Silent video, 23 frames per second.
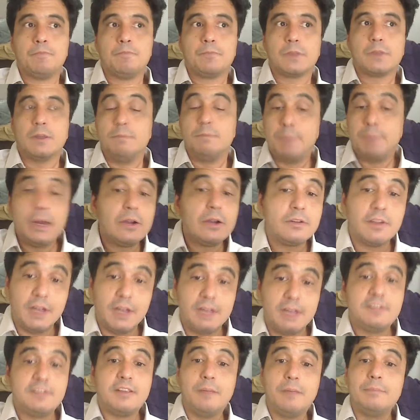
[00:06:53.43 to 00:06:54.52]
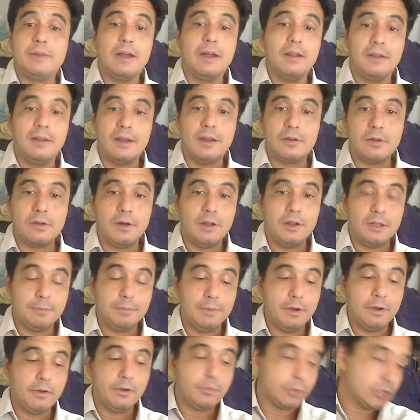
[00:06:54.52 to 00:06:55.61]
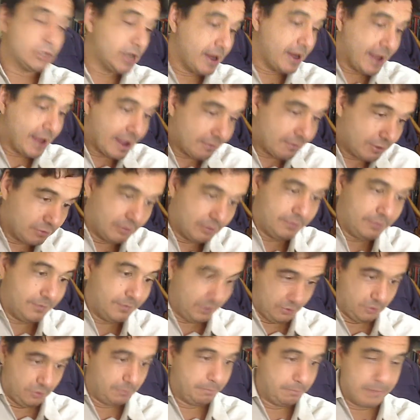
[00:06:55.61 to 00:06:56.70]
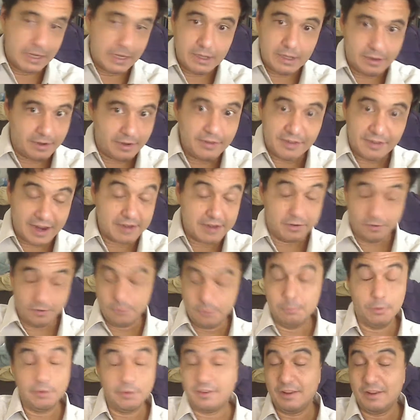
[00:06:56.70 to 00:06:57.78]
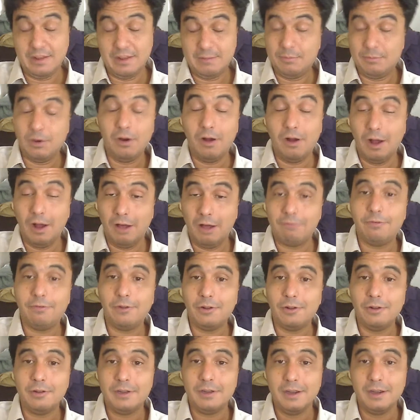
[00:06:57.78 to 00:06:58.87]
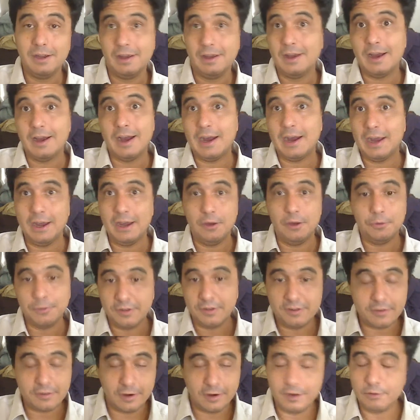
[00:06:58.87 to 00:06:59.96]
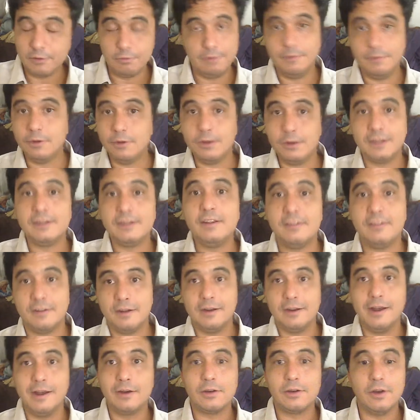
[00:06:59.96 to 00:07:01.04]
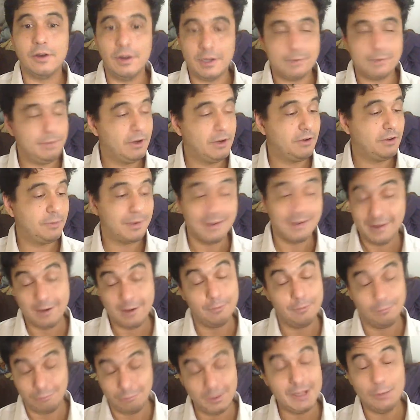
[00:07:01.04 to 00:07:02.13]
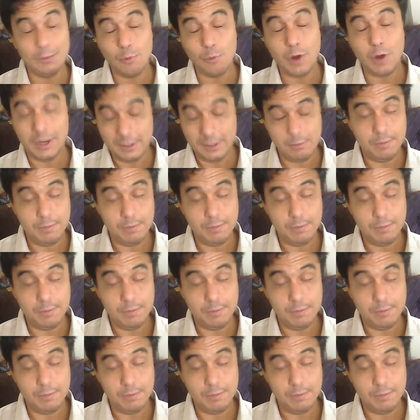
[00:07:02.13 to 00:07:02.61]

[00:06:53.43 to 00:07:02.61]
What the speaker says: compared to like some non-alcoholic beers, which I haven't reviewed because I know most of them are awful. I only started reviewing these non-alcoholic beers because I really wanted